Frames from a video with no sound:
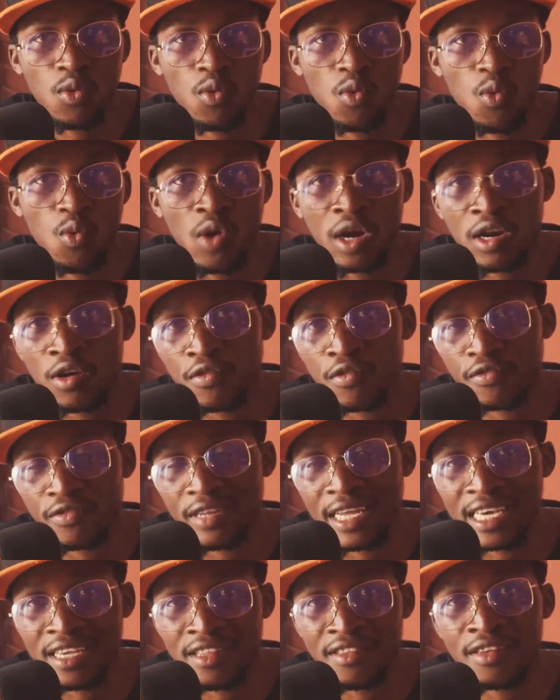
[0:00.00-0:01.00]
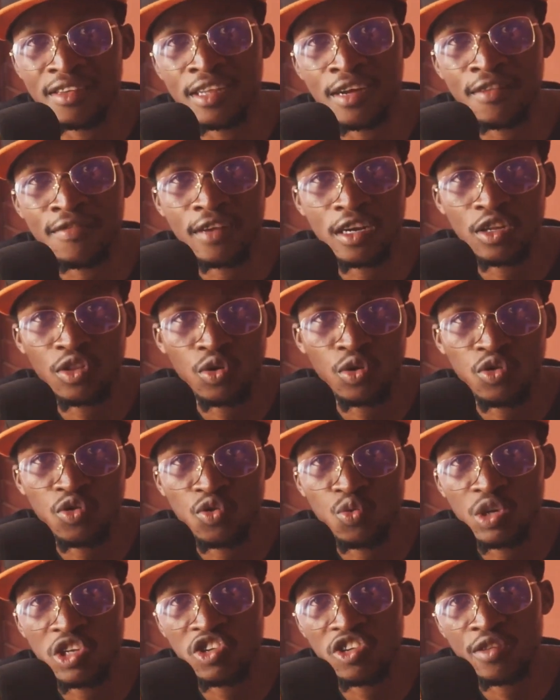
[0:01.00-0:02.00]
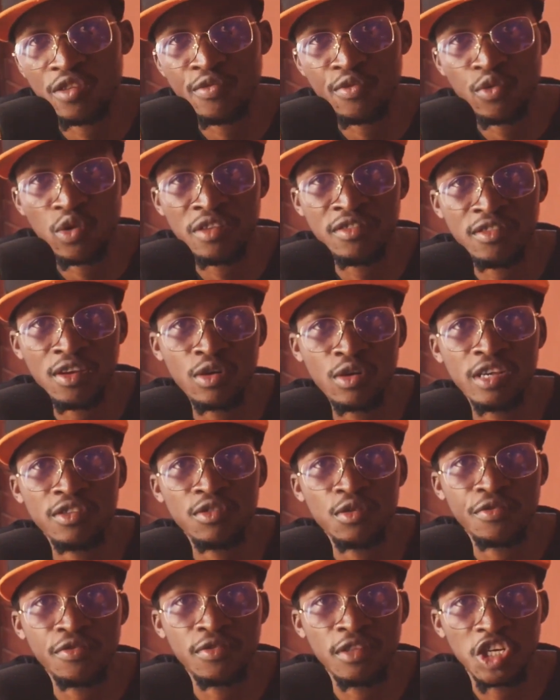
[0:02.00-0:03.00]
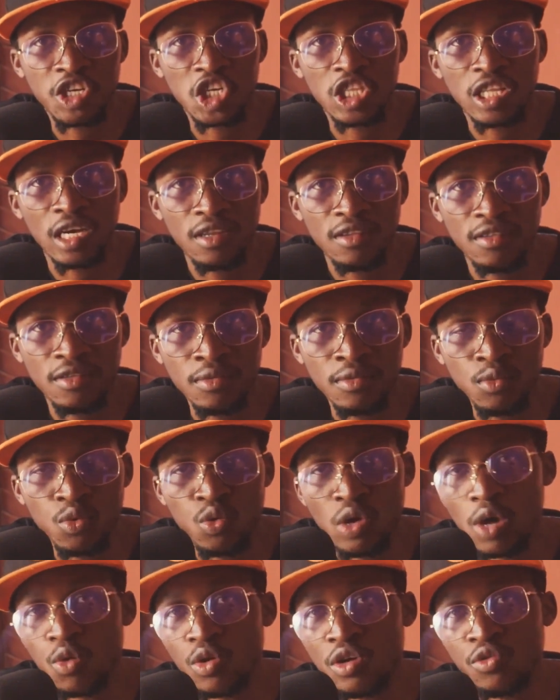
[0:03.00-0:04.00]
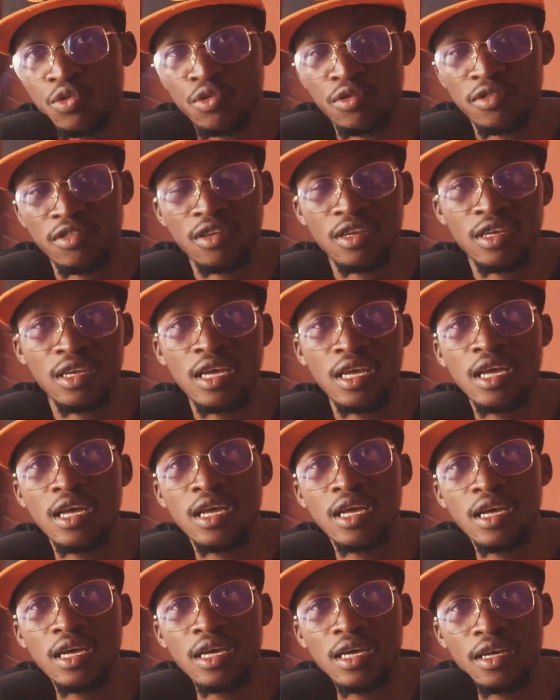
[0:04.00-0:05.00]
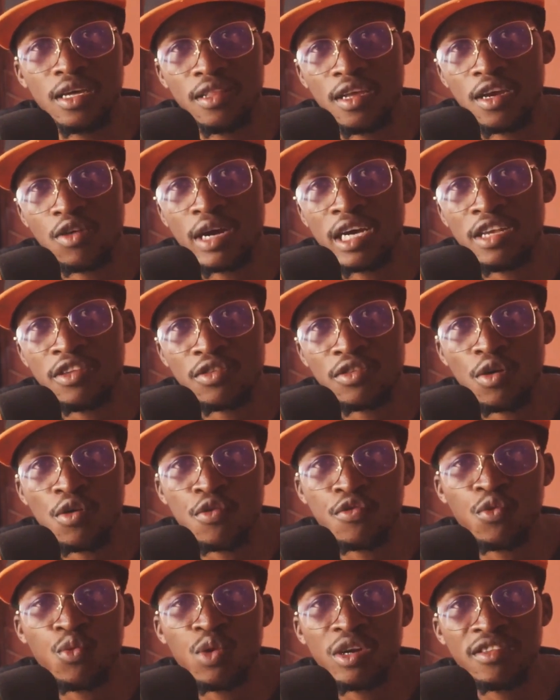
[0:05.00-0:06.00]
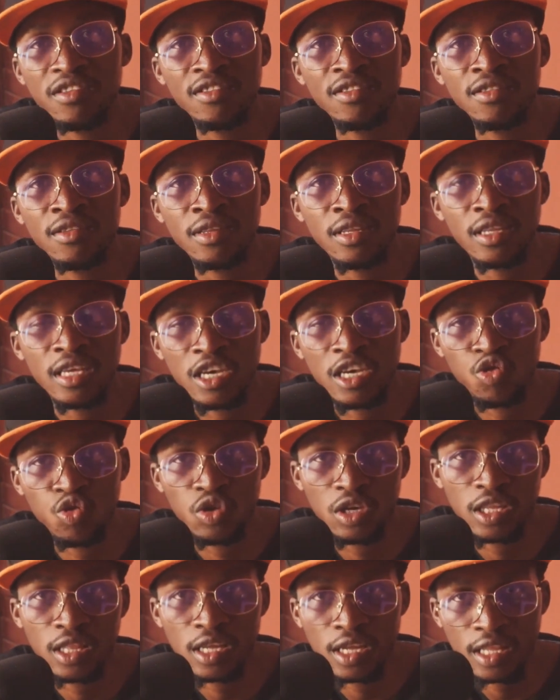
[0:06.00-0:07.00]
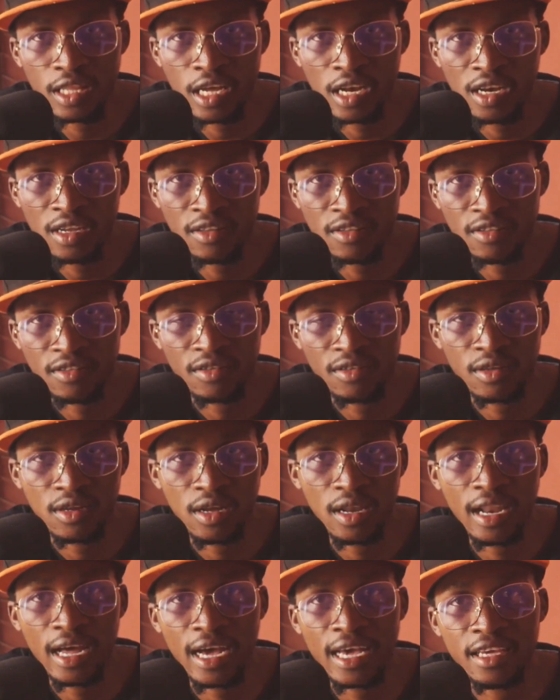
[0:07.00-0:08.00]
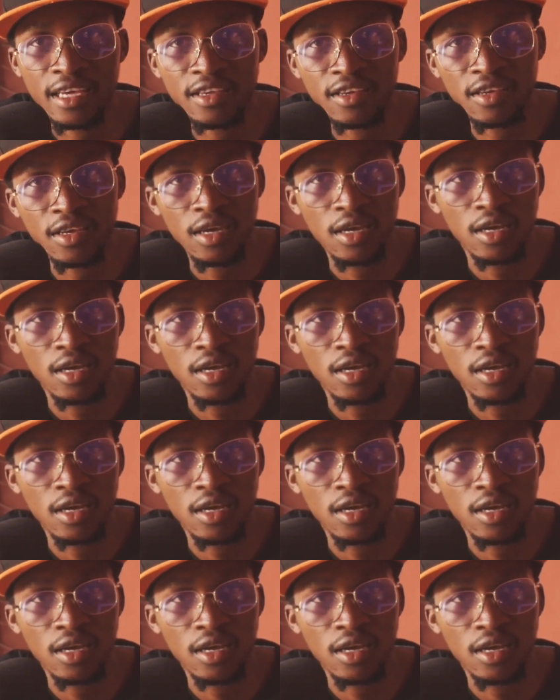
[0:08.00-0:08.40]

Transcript: One of the internal factors which influenced the rise of nationalism, we are going to see the rise of Western educated elites like